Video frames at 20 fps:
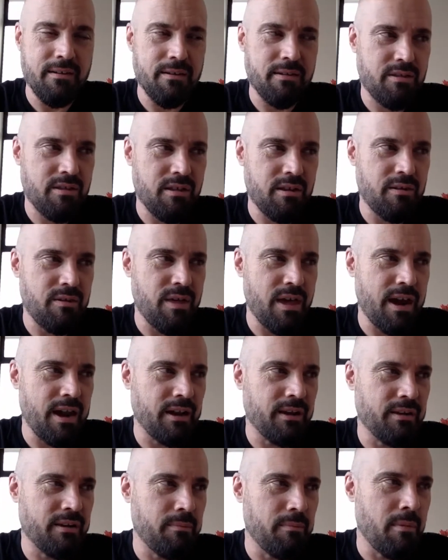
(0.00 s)

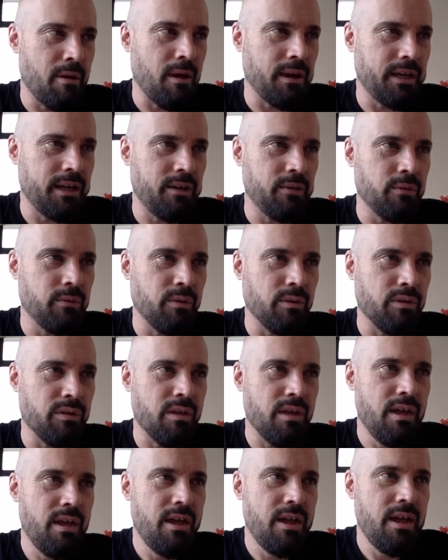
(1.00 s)
synthetic
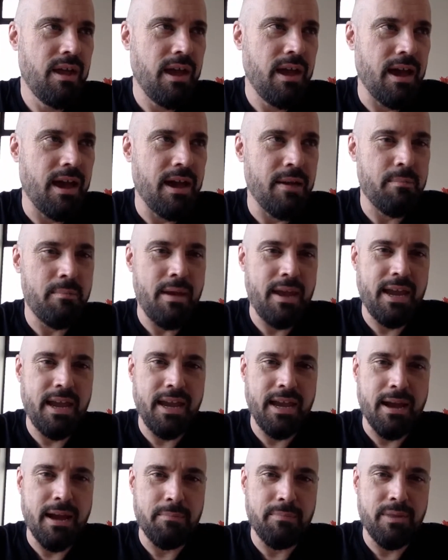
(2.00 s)
molecules
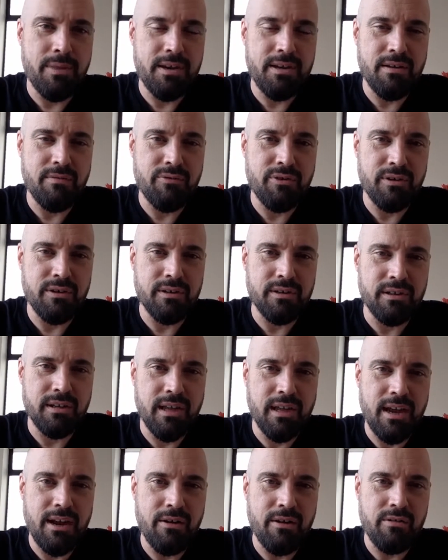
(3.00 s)
making up the different
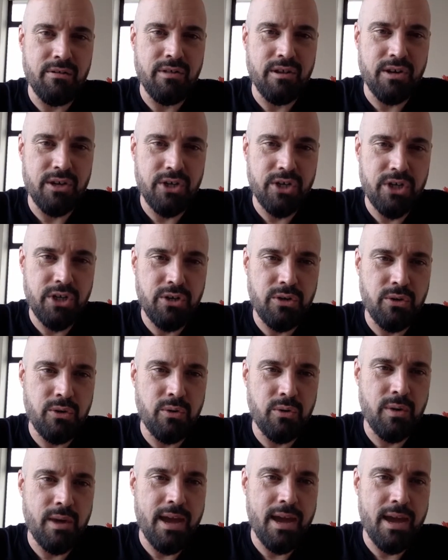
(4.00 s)
layers in a shoe,